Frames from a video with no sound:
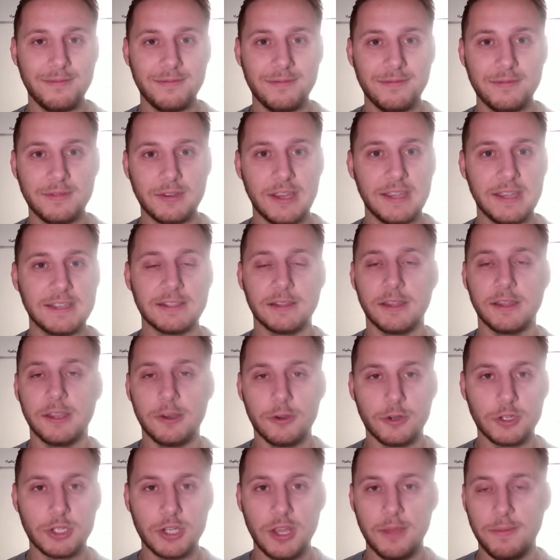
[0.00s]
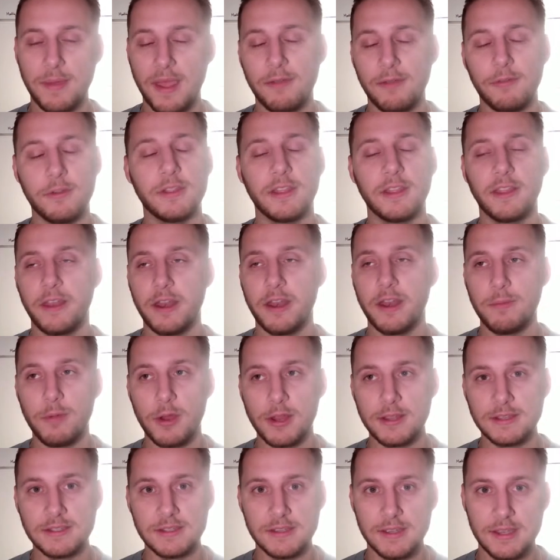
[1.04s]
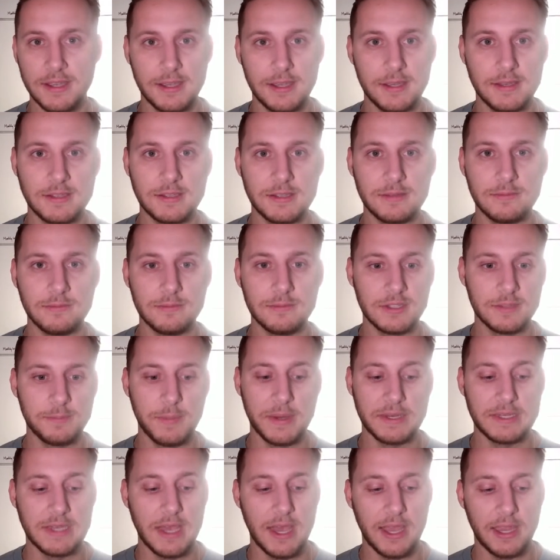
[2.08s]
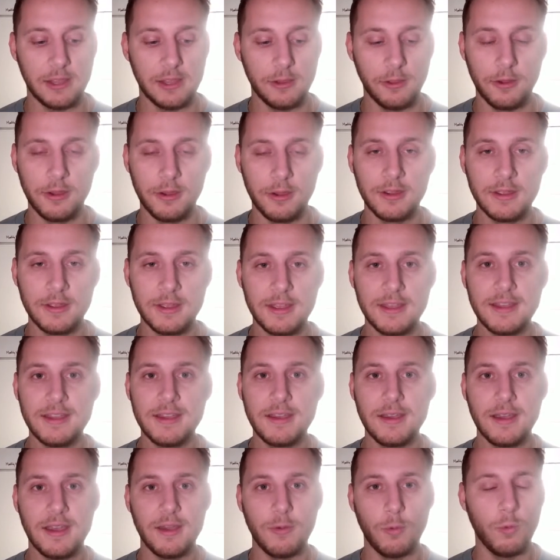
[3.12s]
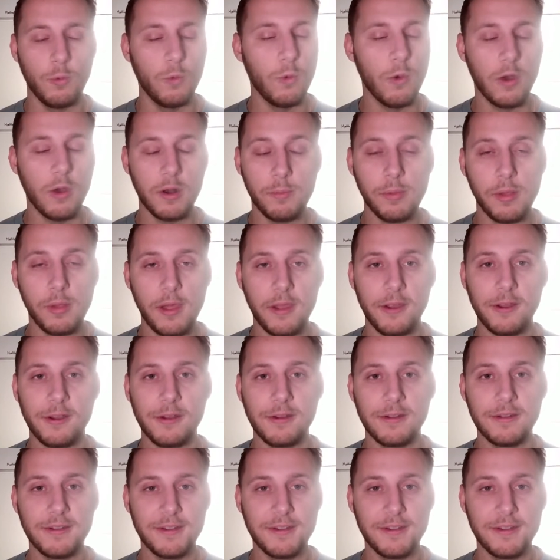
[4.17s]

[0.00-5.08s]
His leadership, everything that he brings is spectacular. What a player.